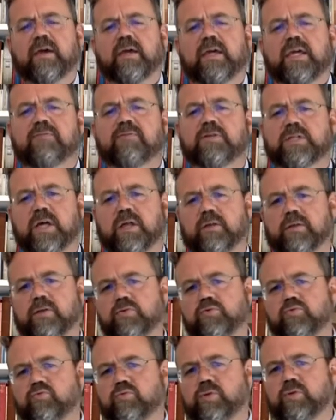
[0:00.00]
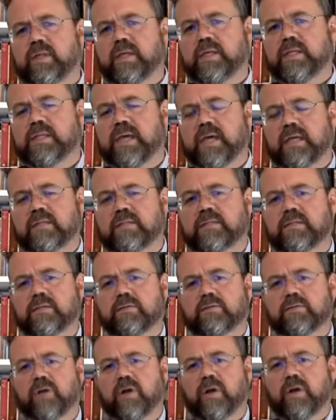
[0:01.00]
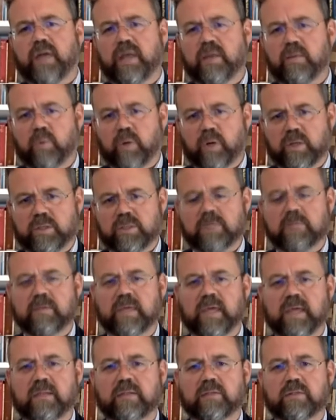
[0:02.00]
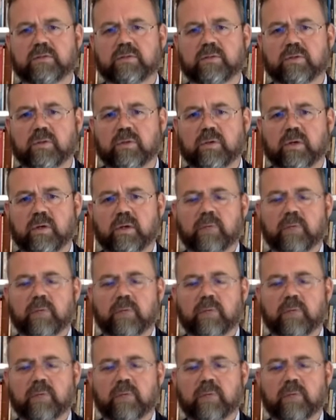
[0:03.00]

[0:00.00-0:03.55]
evangelicals really did turn inwards to begin to,